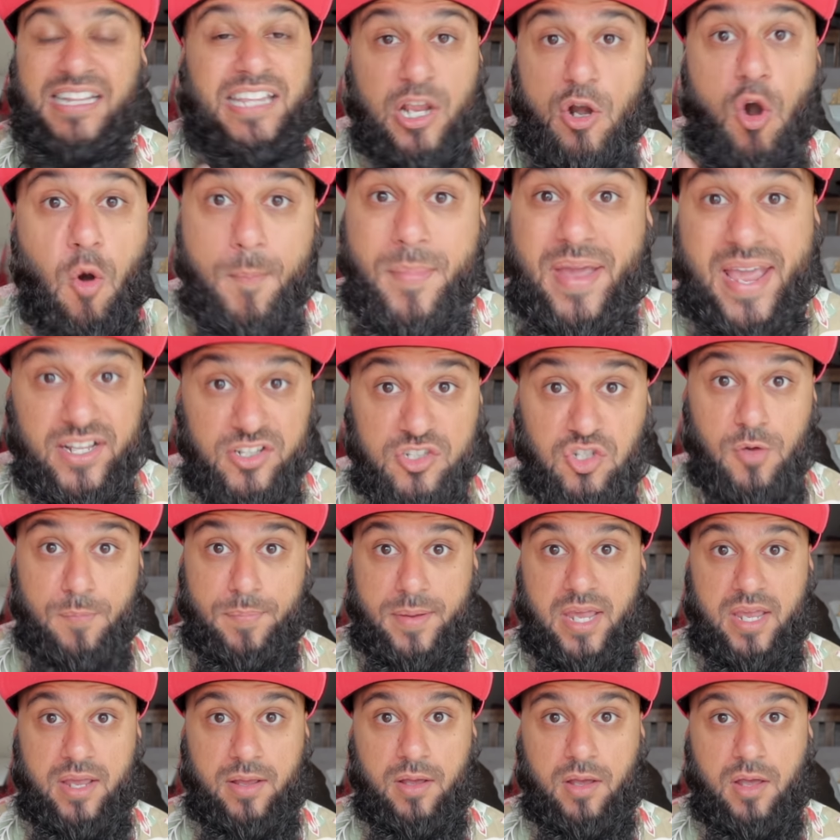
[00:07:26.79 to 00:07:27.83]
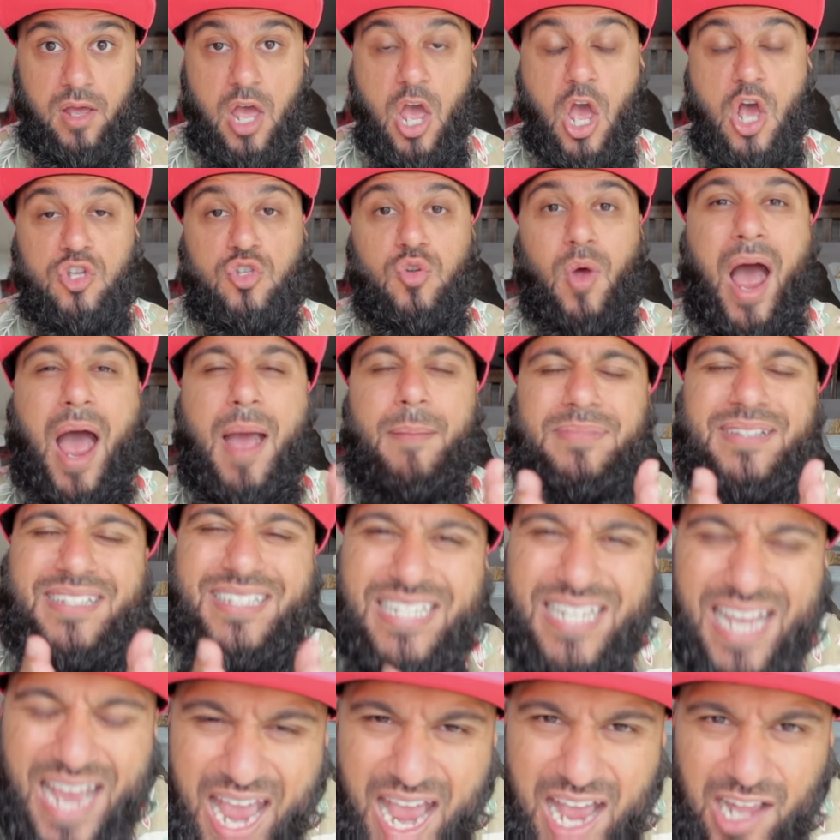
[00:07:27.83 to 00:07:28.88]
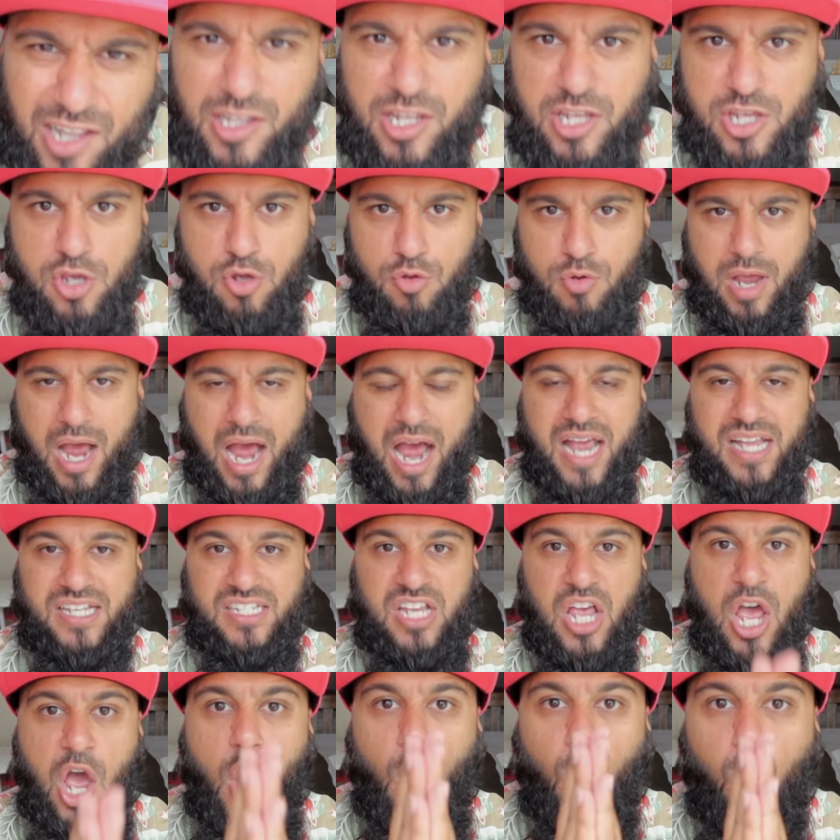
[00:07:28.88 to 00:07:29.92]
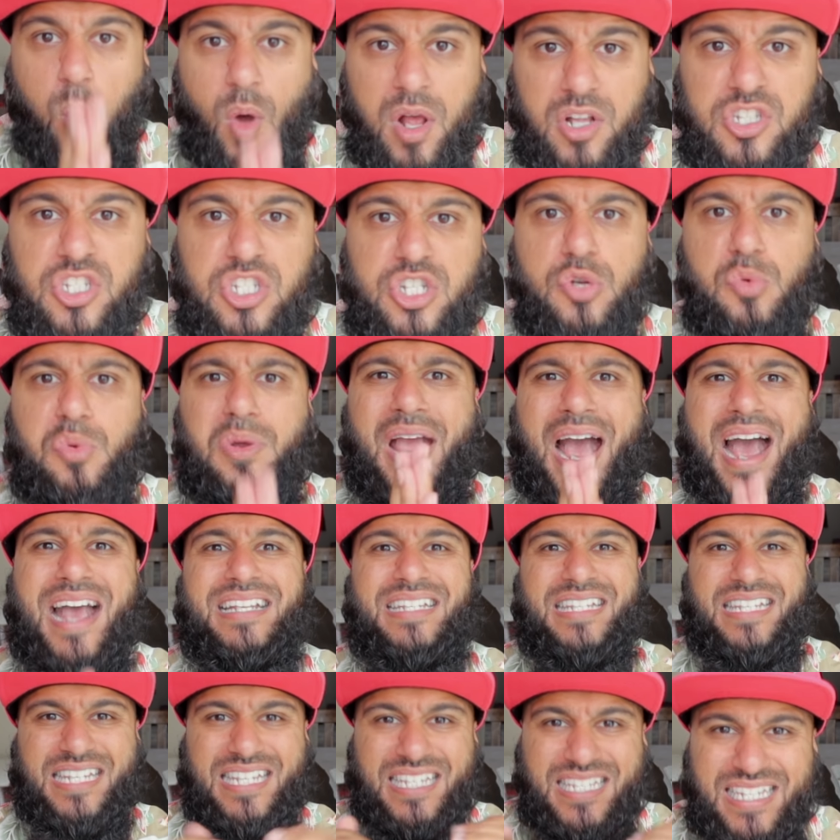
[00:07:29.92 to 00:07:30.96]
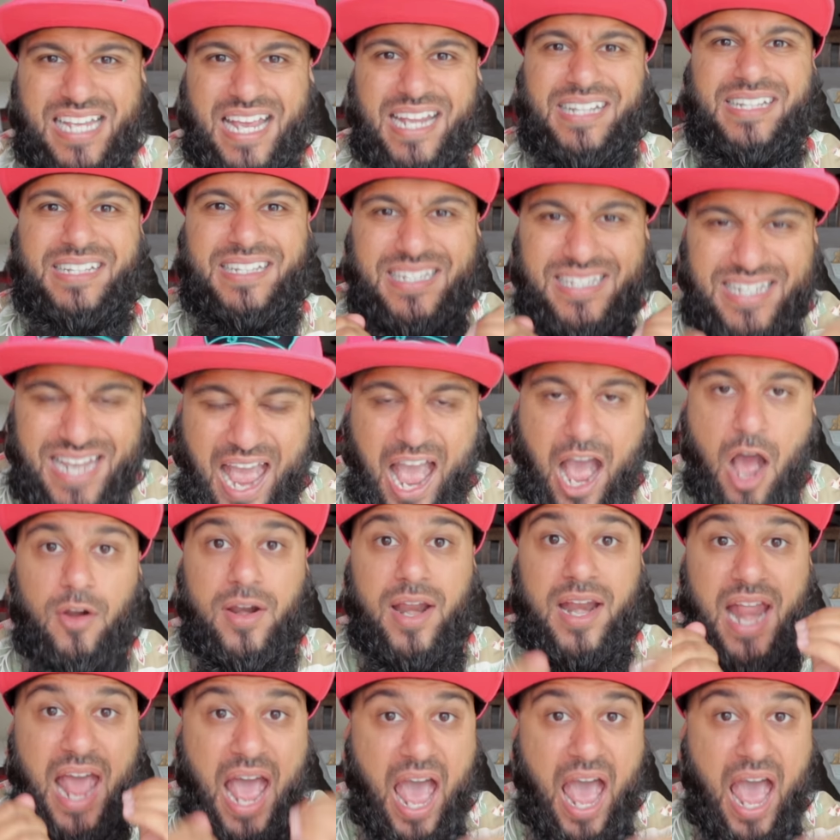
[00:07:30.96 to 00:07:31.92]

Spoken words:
They don't mean to be. So I'm telling you guys, once you guys sit down and